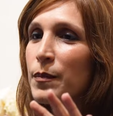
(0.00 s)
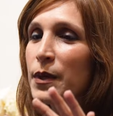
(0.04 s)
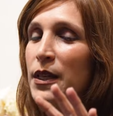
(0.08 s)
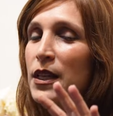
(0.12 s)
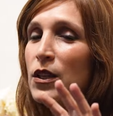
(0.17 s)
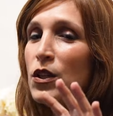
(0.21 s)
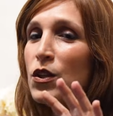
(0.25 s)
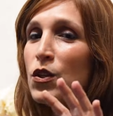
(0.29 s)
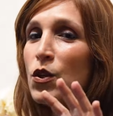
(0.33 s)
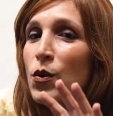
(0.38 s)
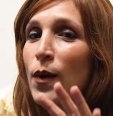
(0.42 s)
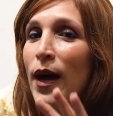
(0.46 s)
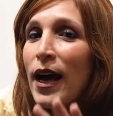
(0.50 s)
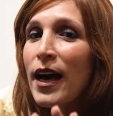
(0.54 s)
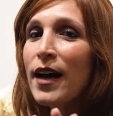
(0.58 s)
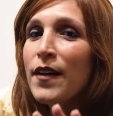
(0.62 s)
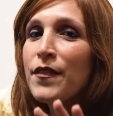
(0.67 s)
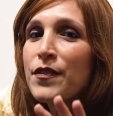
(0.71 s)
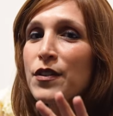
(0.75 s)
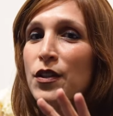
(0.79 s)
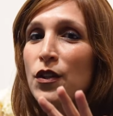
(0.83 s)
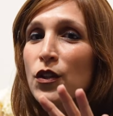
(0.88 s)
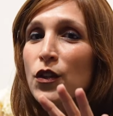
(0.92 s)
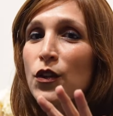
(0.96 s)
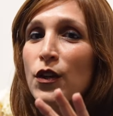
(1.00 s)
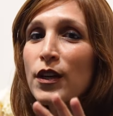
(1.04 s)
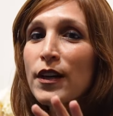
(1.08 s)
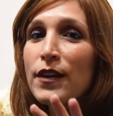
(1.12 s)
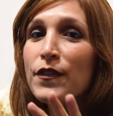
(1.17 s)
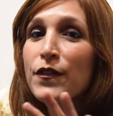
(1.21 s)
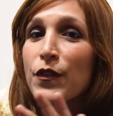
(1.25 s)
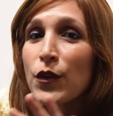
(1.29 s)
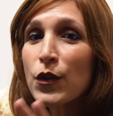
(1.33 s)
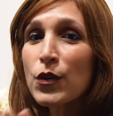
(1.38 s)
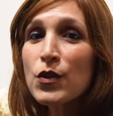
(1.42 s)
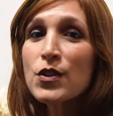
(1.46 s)
But you have to
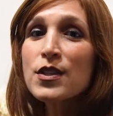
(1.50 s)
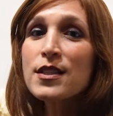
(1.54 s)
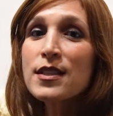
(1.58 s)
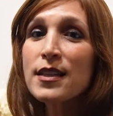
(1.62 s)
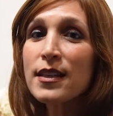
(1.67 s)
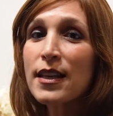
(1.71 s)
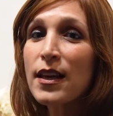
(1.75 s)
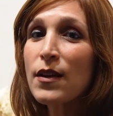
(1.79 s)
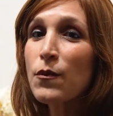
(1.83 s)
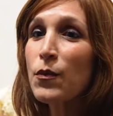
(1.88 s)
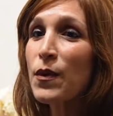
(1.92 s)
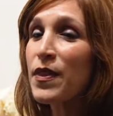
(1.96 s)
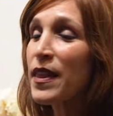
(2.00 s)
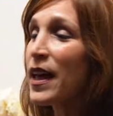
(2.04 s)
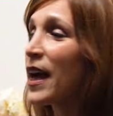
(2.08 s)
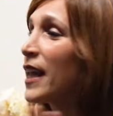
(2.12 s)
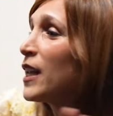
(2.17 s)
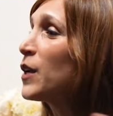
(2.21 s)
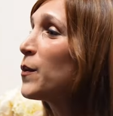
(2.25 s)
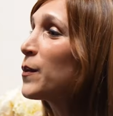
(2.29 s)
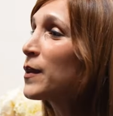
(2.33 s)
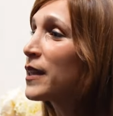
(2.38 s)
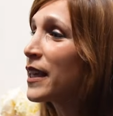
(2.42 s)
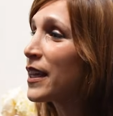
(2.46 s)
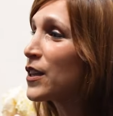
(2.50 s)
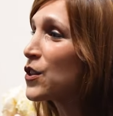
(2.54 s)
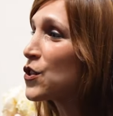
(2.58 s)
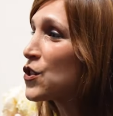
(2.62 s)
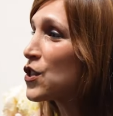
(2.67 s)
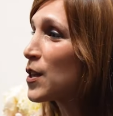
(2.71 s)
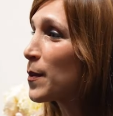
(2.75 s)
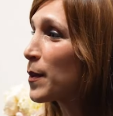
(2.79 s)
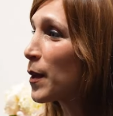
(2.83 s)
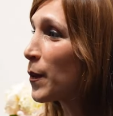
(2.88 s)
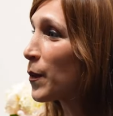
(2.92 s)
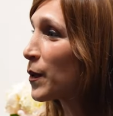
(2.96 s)
look first with any
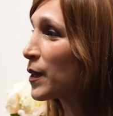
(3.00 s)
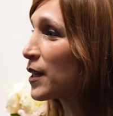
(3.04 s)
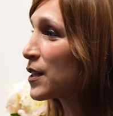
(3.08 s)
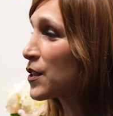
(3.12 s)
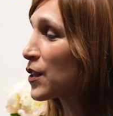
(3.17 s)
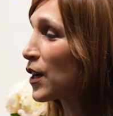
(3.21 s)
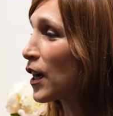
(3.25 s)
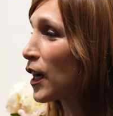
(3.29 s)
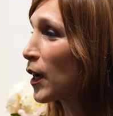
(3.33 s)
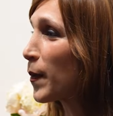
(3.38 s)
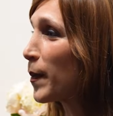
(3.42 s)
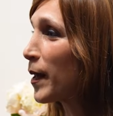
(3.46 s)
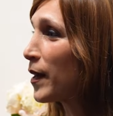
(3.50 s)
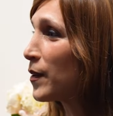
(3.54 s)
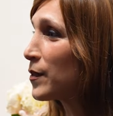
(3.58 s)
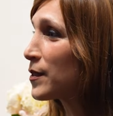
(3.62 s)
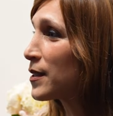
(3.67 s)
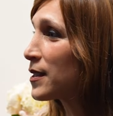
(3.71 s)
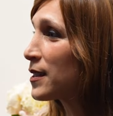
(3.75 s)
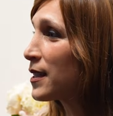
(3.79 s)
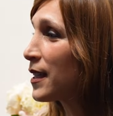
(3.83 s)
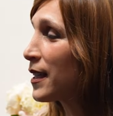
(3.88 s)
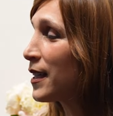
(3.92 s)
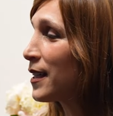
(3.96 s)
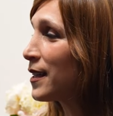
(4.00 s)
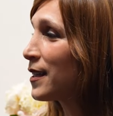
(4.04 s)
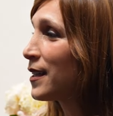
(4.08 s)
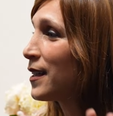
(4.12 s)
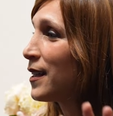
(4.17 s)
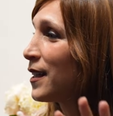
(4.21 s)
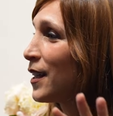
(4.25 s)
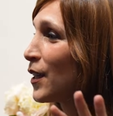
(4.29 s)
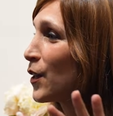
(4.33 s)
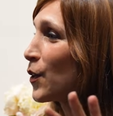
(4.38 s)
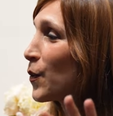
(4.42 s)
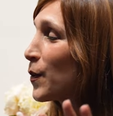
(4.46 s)
relationship that we're going to talk about tonight,
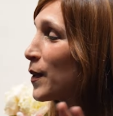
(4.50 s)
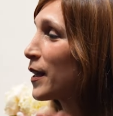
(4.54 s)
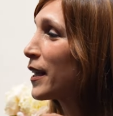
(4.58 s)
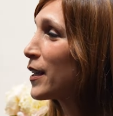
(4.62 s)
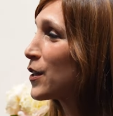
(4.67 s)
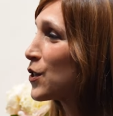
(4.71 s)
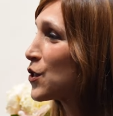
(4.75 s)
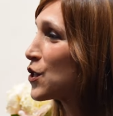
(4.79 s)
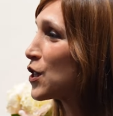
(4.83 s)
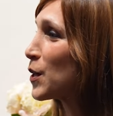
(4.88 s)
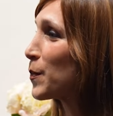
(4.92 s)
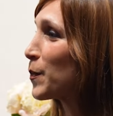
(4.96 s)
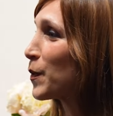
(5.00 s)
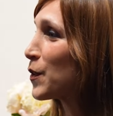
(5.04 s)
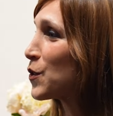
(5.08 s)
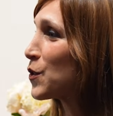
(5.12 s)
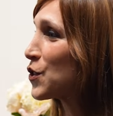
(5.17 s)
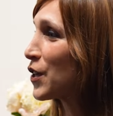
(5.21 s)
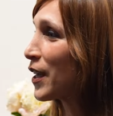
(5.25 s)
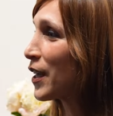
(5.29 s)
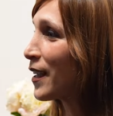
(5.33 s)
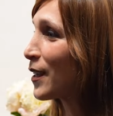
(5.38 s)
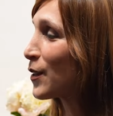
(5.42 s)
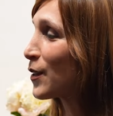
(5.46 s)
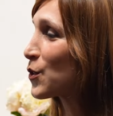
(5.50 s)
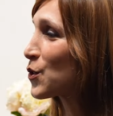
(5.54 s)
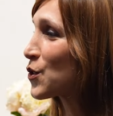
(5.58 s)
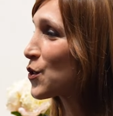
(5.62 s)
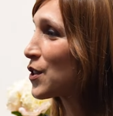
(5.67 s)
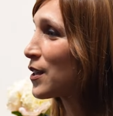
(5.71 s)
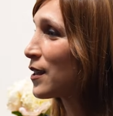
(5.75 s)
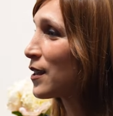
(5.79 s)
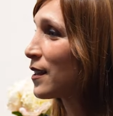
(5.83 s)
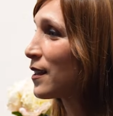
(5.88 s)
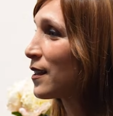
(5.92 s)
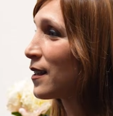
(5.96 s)
your relationship with
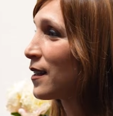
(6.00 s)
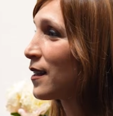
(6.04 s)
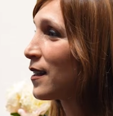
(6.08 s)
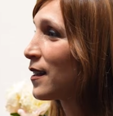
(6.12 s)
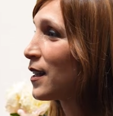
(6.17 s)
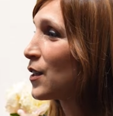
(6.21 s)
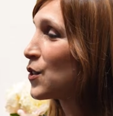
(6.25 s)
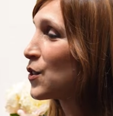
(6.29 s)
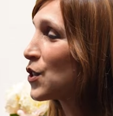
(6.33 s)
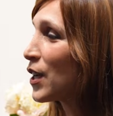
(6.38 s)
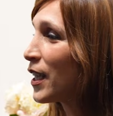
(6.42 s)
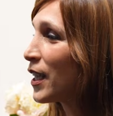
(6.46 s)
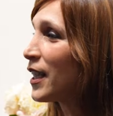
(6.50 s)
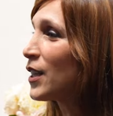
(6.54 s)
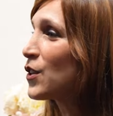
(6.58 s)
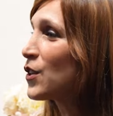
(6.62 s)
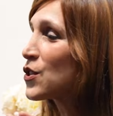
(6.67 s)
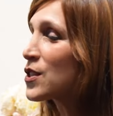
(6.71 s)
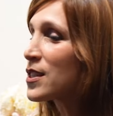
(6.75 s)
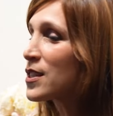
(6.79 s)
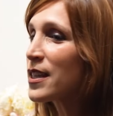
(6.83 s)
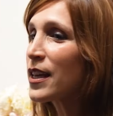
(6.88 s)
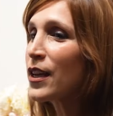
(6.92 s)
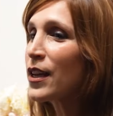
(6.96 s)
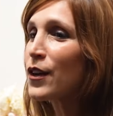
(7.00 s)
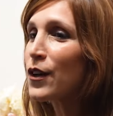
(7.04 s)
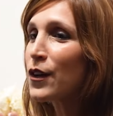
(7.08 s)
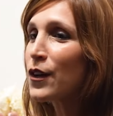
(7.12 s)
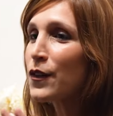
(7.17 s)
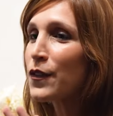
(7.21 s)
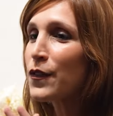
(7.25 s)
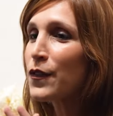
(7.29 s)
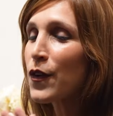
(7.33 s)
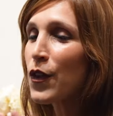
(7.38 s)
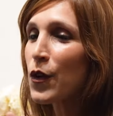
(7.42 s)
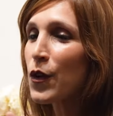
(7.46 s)
change. Change is
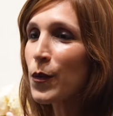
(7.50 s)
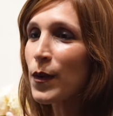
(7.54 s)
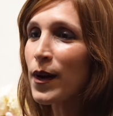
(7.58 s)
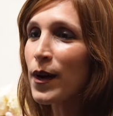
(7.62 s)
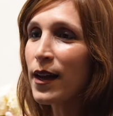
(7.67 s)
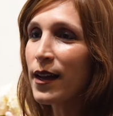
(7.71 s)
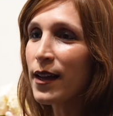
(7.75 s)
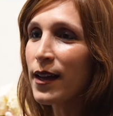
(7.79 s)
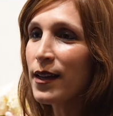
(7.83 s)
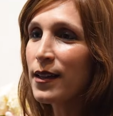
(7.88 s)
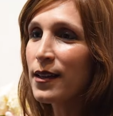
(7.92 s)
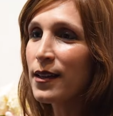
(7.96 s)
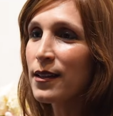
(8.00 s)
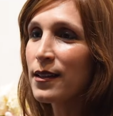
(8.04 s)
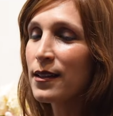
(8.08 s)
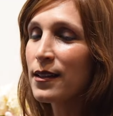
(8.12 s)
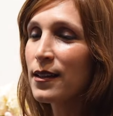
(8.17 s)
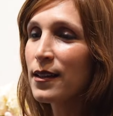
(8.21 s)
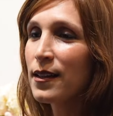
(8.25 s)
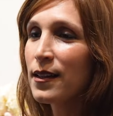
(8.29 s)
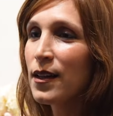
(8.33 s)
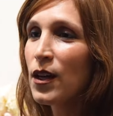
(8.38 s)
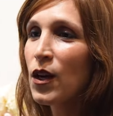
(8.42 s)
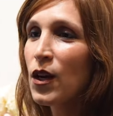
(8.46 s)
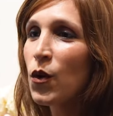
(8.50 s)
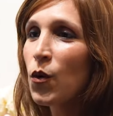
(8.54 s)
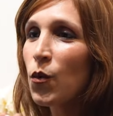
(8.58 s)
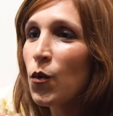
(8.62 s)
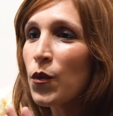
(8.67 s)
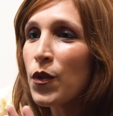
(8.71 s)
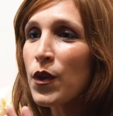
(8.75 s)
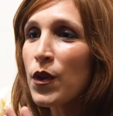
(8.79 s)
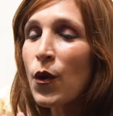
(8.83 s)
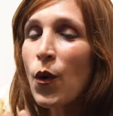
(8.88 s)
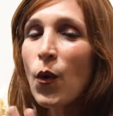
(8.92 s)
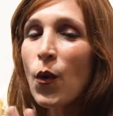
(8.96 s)
there for the ride.
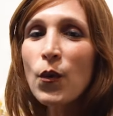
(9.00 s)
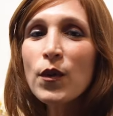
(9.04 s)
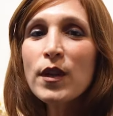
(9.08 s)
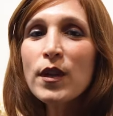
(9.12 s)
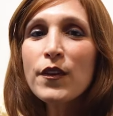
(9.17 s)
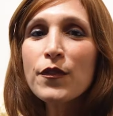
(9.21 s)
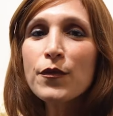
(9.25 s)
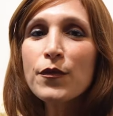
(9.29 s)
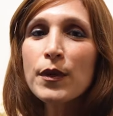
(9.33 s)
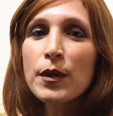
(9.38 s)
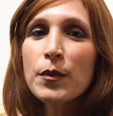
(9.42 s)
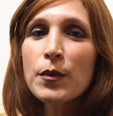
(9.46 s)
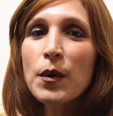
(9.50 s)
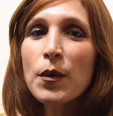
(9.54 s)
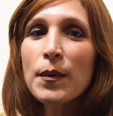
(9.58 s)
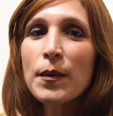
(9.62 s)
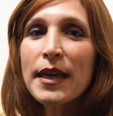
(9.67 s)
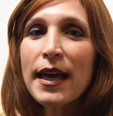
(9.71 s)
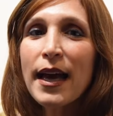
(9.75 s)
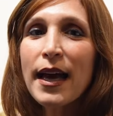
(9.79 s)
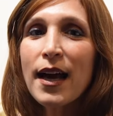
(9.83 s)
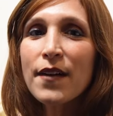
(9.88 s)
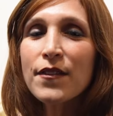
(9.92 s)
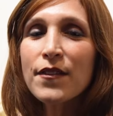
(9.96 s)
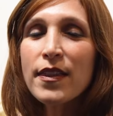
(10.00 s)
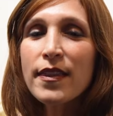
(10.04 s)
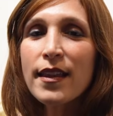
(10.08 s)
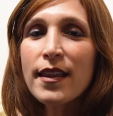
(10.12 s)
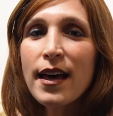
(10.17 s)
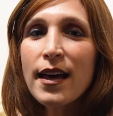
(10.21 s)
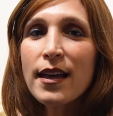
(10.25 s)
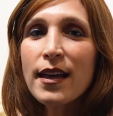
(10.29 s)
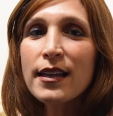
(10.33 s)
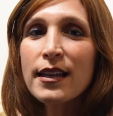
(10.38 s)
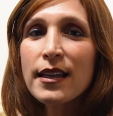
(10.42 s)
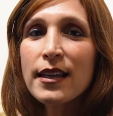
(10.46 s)
The only free will we have in
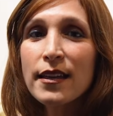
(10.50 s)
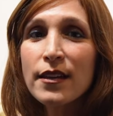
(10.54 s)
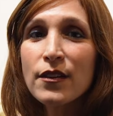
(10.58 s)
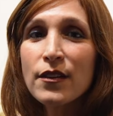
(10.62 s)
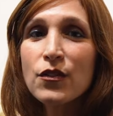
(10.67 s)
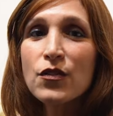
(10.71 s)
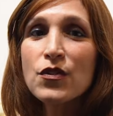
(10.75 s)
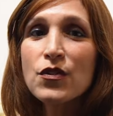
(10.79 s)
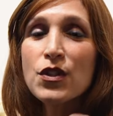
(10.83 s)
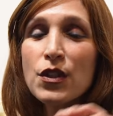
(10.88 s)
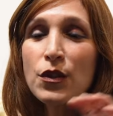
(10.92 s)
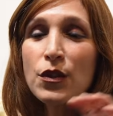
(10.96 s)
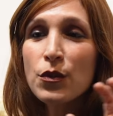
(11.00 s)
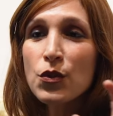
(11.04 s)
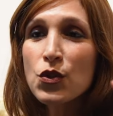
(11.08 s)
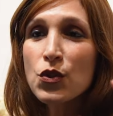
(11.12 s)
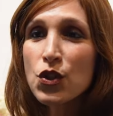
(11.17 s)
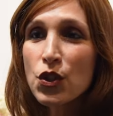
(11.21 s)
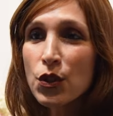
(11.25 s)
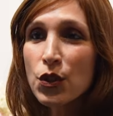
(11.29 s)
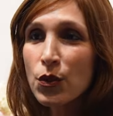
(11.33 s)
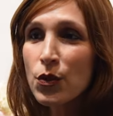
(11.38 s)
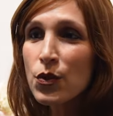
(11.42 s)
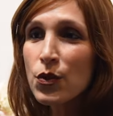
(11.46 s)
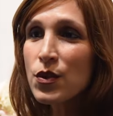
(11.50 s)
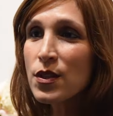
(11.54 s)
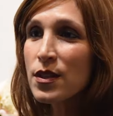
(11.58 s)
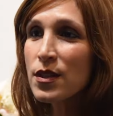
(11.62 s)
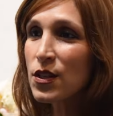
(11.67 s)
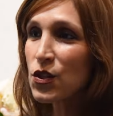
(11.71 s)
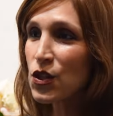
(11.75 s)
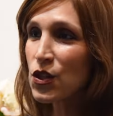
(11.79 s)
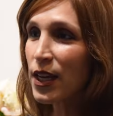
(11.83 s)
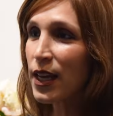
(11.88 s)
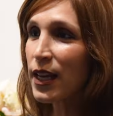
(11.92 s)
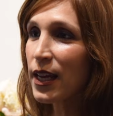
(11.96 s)
that is, do you choose
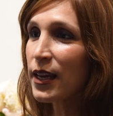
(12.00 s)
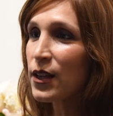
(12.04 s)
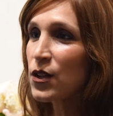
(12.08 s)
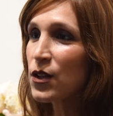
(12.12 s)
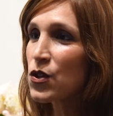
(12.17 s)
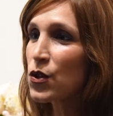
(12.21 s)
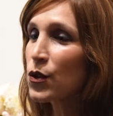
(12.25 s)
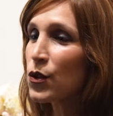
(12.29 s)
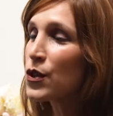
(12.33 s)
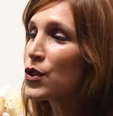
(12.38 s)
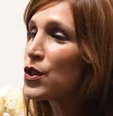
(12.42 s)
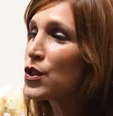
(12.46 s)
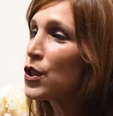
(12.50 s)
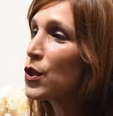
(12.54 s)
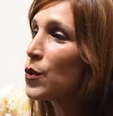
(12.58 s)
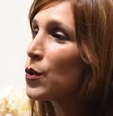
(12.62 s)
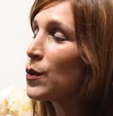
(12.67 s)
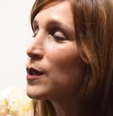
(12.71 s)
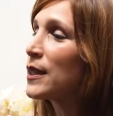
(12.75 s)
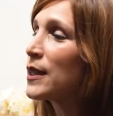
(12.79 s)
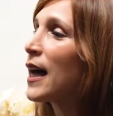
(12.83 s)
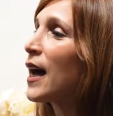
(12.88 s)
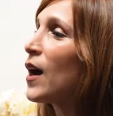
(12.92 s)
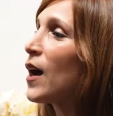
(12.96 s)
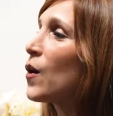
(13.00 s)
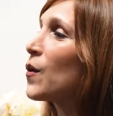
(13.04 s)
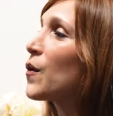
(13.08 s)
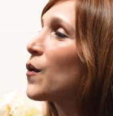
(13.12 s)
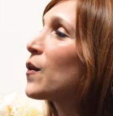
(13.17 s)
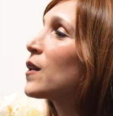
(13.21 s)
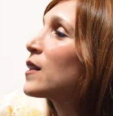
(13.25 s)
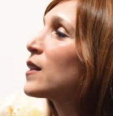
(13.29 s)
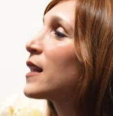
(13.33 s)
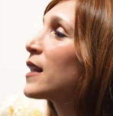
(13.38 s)
the change or do you allow